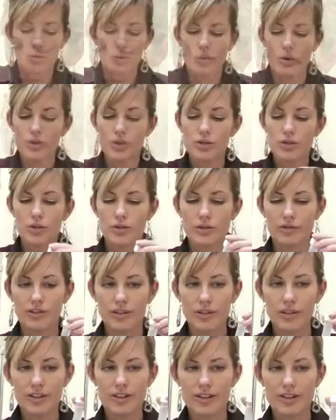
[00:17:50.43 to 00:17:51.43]
Once you have
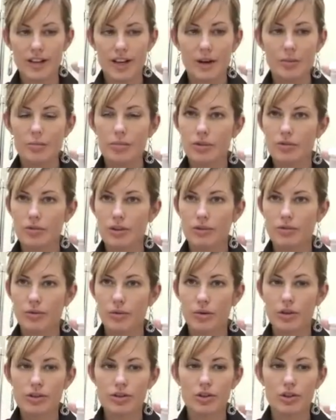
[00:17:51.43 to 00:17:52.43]
filled this up
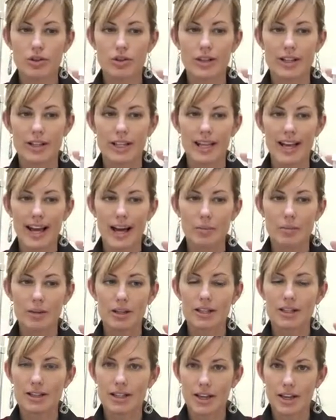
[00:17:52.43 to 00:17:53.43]
3/4, you're going to cap
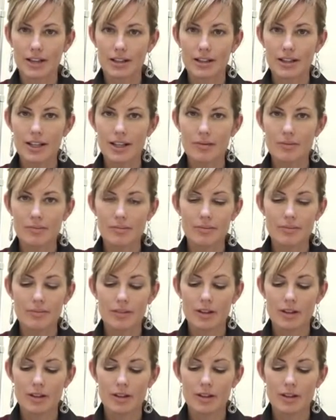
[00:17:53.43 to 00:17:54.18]
it tightly.